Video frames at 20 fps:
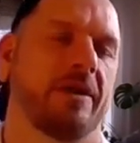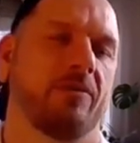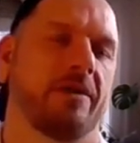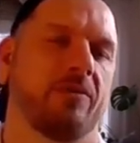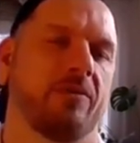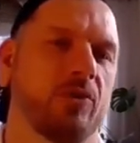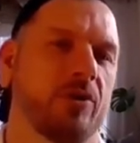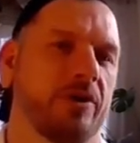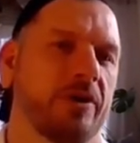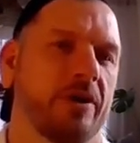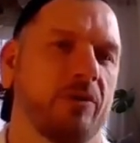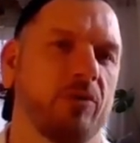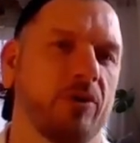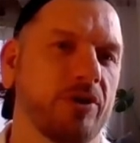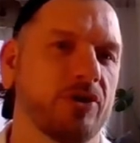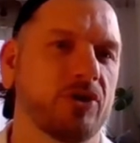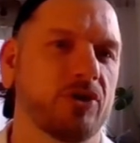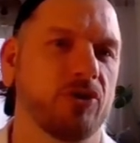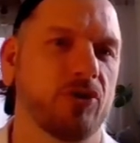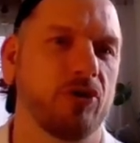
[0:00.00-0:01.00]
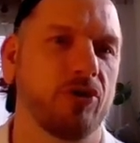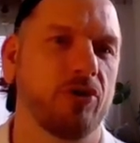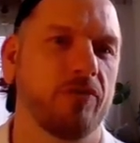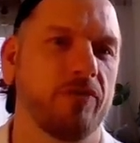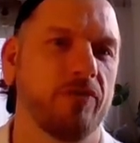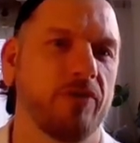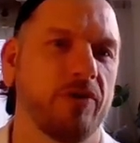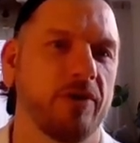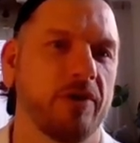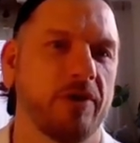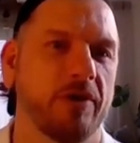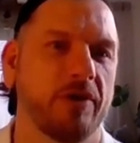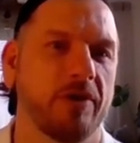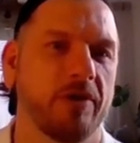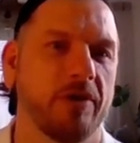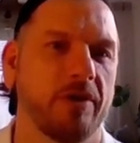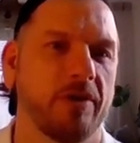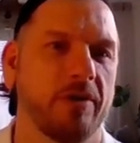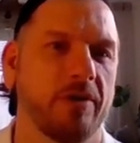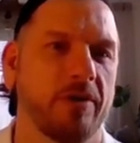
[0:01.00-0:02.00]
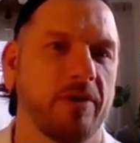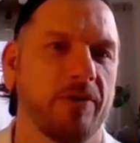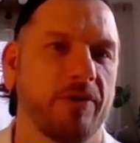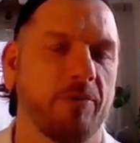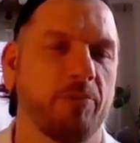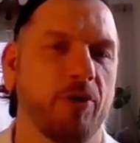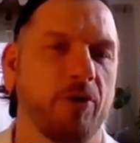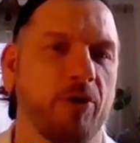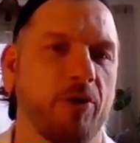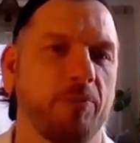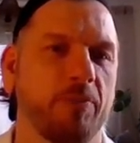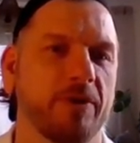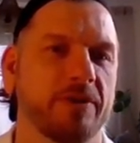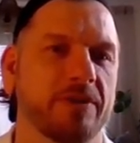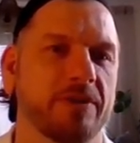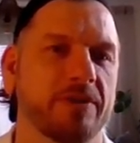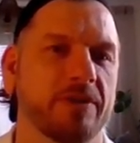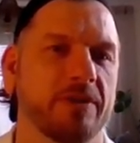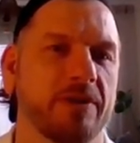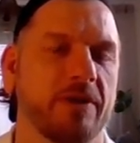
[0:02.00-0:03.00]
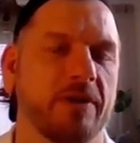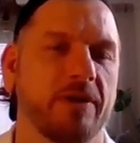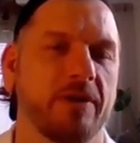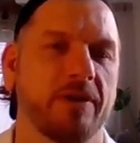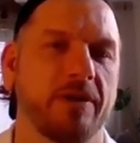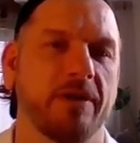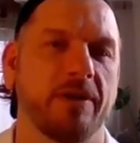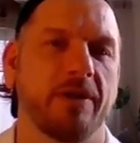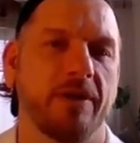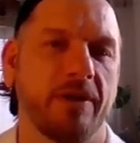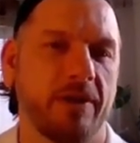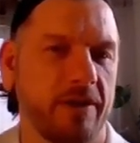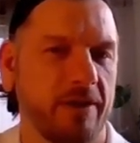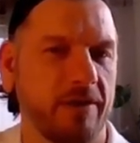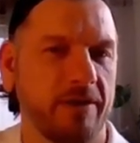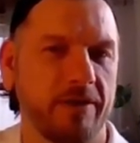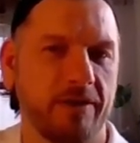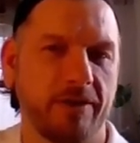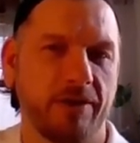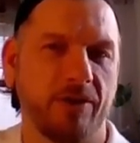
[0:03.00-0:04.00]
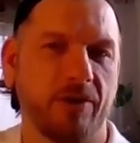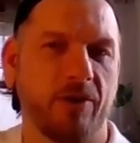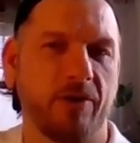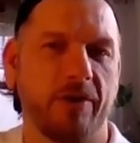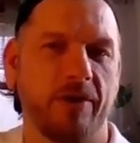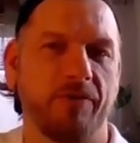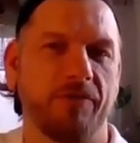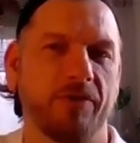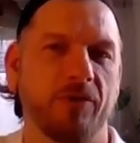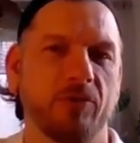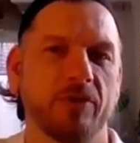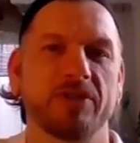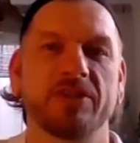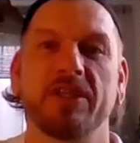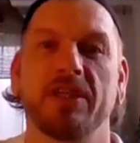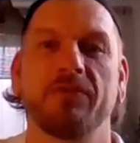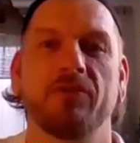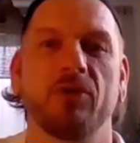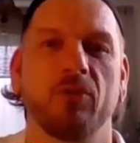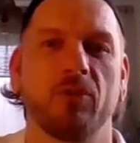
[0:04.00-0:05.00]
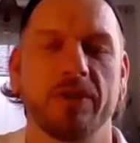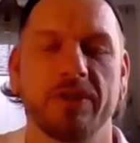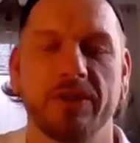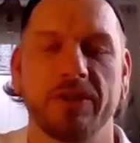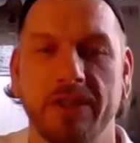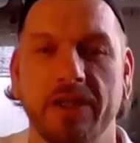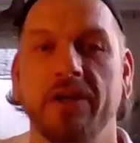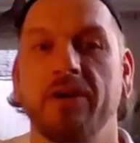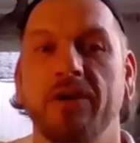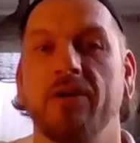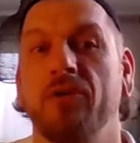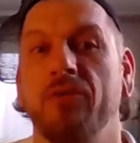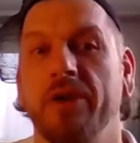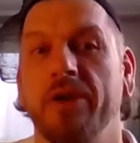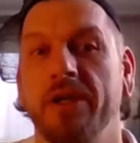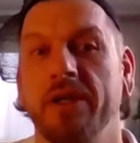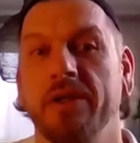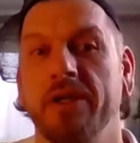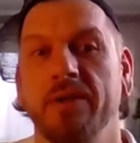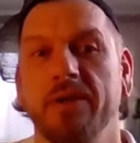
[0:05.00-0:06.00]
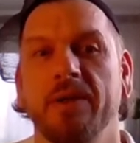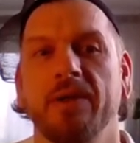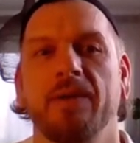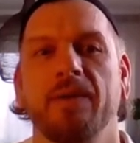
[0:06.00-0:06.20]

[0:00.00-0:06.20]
wouldn't serve the purpose, if the receiver wasn't there already.